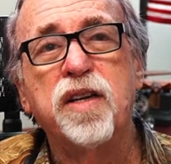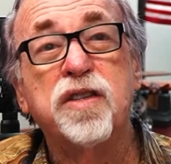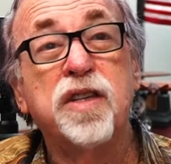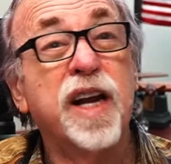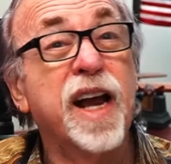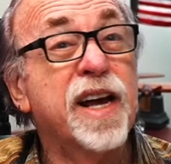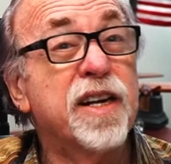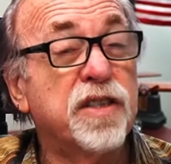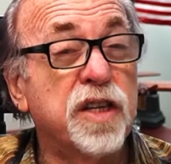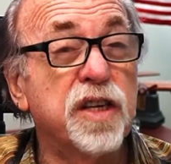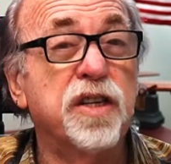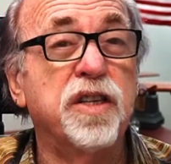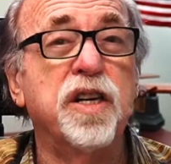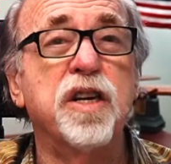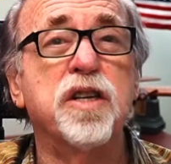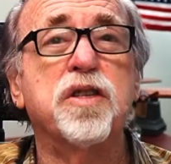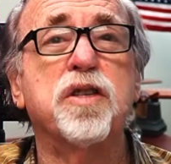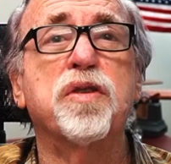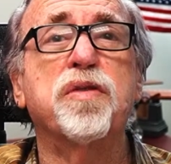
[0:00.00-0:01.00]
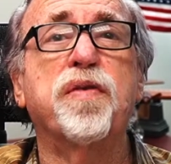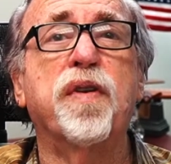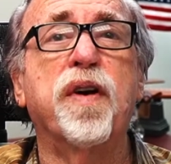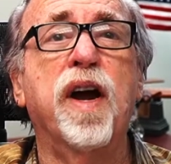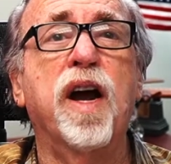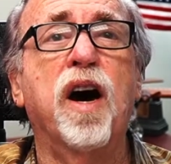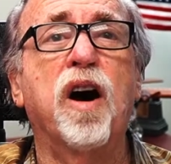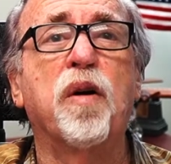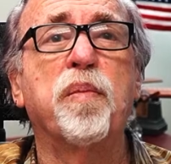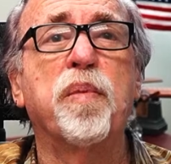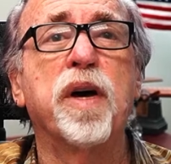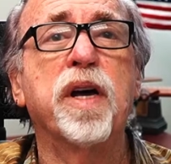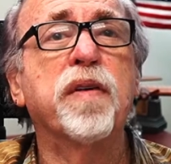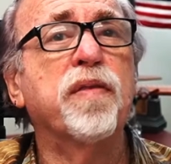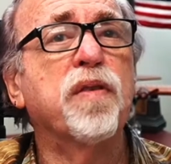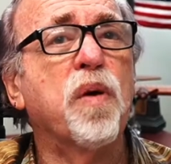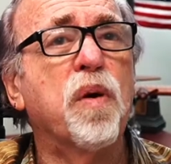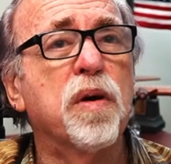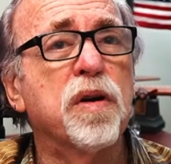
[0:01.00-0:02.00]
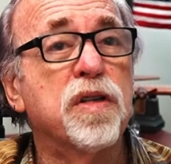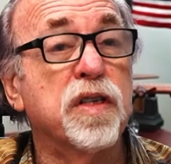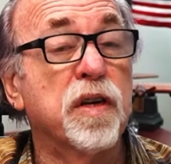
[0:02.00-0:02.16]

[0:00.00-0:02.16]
and asking teachers for help, and of course,